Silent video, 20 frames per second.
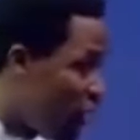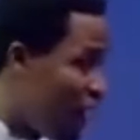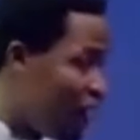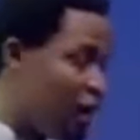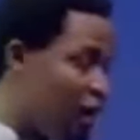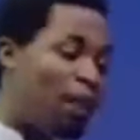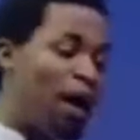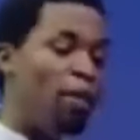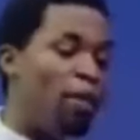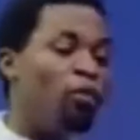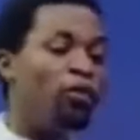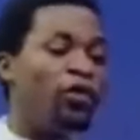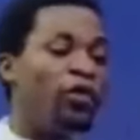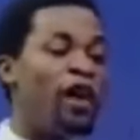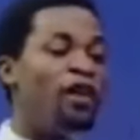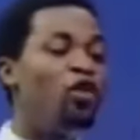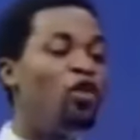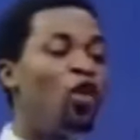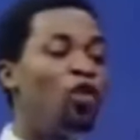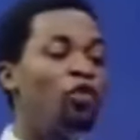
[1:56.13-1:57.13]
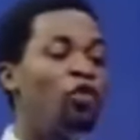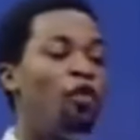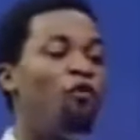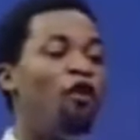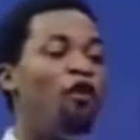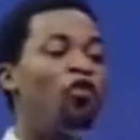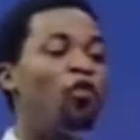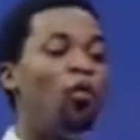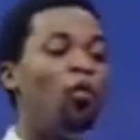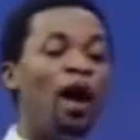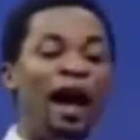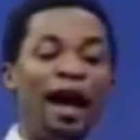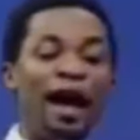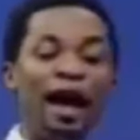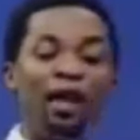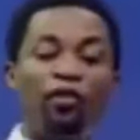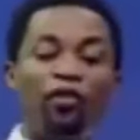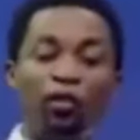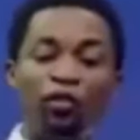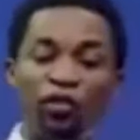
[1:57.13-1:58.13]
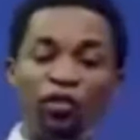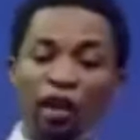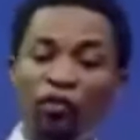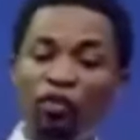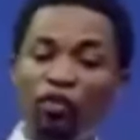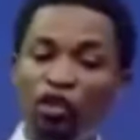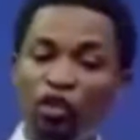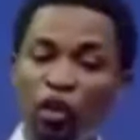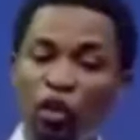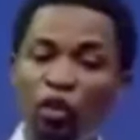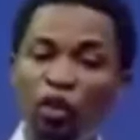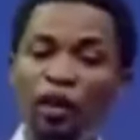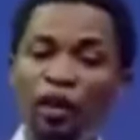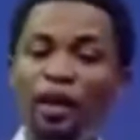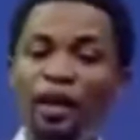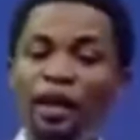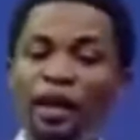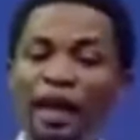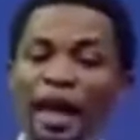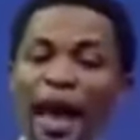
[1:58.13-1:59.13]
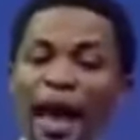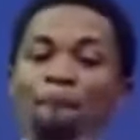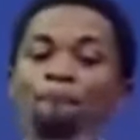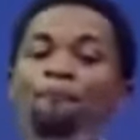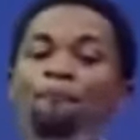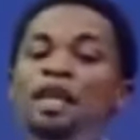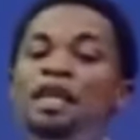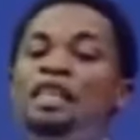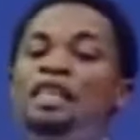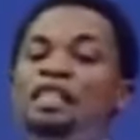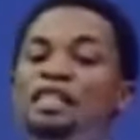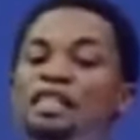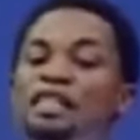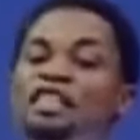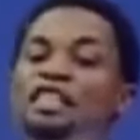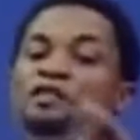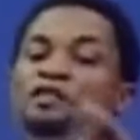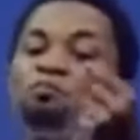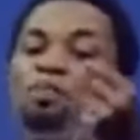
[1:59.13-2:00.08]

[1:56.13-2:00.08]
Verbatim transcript: And the Bible said, those of us who are heirs of salvation, they are ministering